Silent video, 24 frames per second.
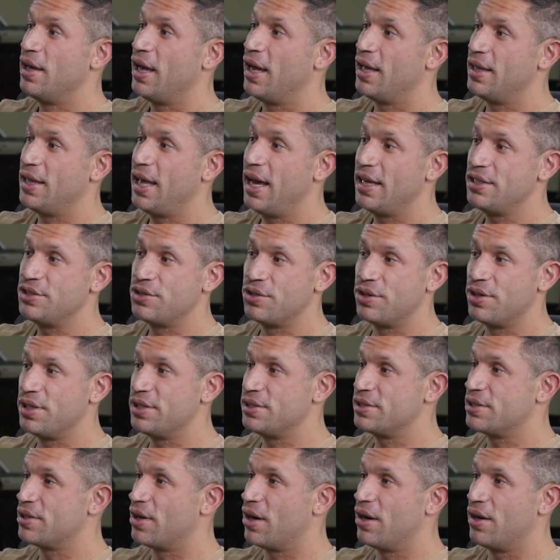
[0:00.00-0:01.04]
And that journey
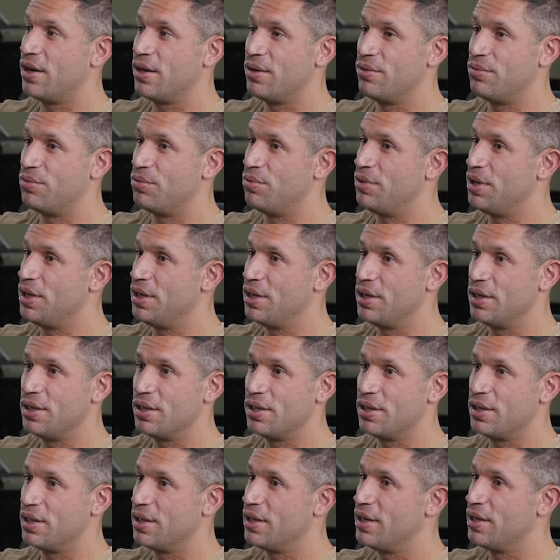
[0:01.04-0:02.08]
started
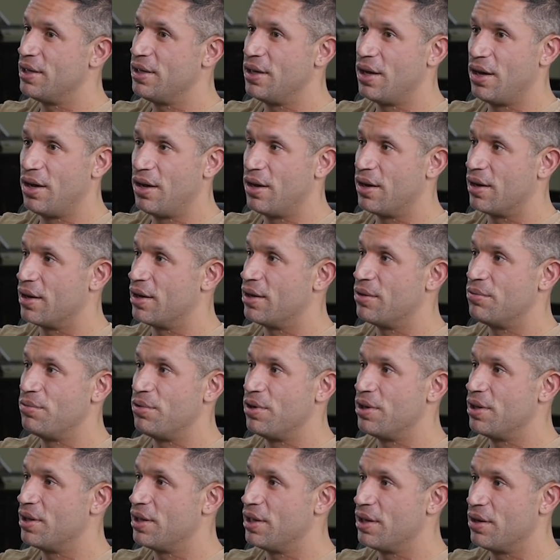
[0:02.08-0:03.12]
really young and
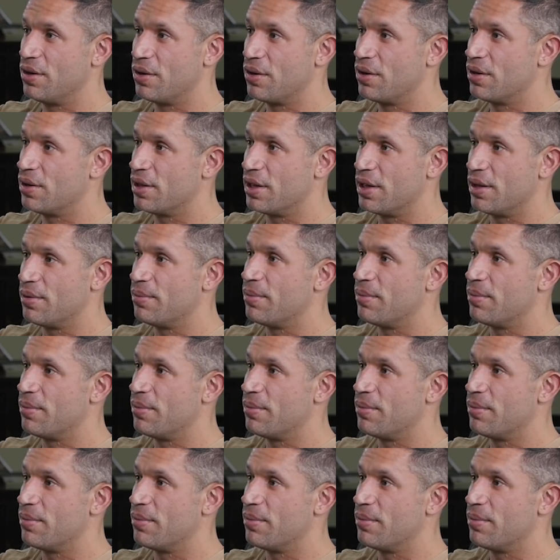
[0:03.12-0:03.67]
really early.